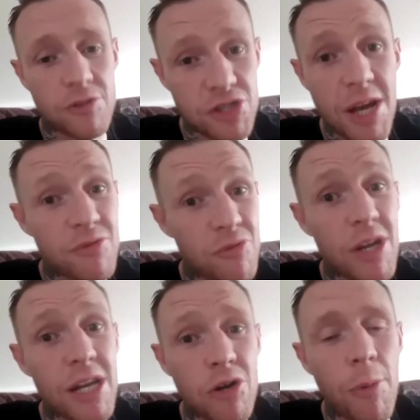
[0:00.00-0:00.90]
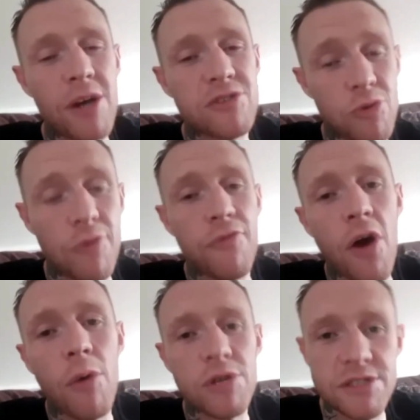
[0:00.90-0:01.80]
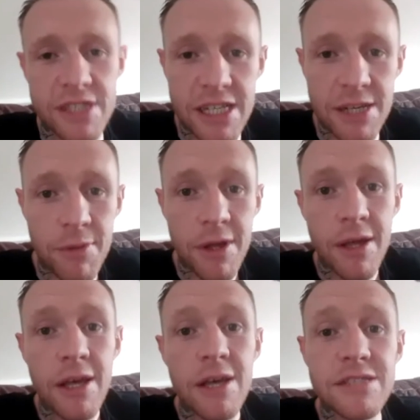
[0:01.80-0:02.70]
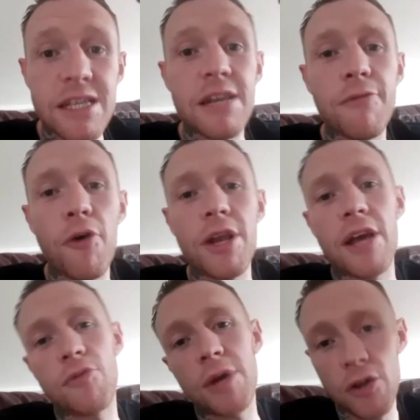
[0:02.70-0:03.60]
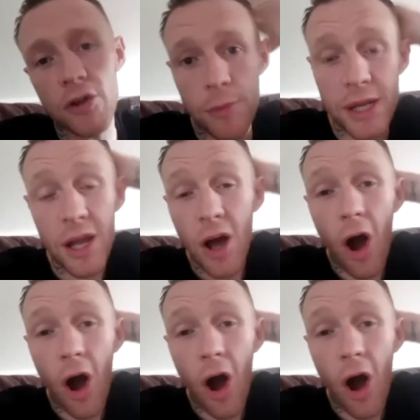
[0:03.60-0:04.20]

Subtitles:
Jamie's a really good boxer. I'm looking forward to seeing him fight next week. You know what I mean?